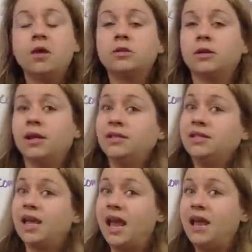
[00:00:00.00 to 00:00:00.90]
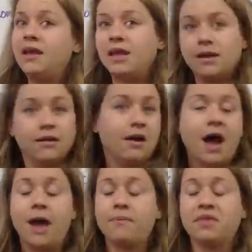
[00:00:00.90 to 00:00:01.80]
So let's say,
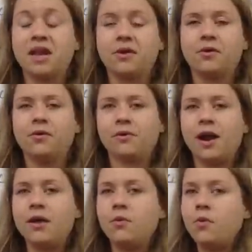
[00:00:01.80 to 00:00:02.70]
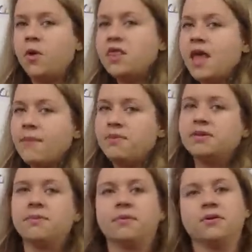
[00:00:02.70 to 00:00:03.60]
hypothetical, right? With that
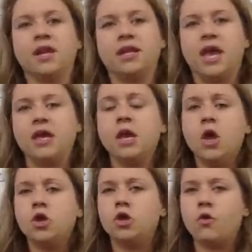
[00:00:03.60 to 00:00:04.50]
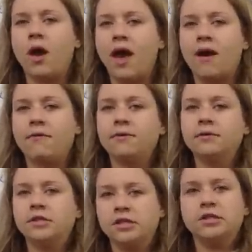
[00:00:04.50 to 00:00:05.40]
piece of birthday cake, you have,
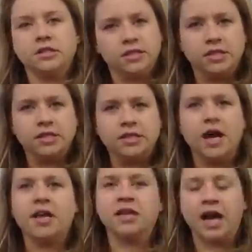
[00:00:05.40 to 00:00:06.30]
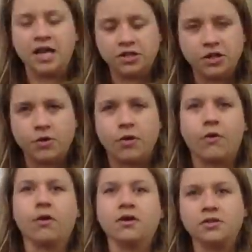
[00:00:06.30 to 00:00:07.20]
a diet soda
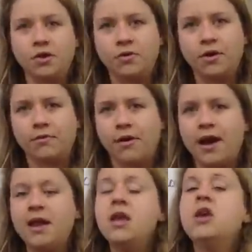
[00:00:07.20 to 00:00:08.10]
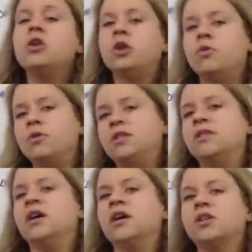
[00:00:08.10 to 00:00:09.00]
or a soda, right? You would
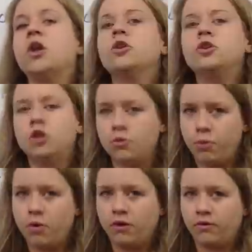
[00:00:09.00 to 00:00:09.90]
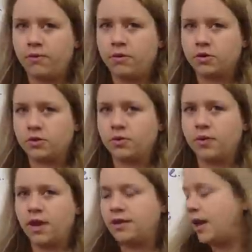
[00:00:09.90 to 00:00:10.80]
deduct 2 points from your score
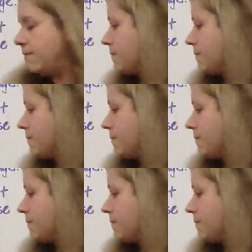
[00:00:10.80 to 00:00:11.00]
that day.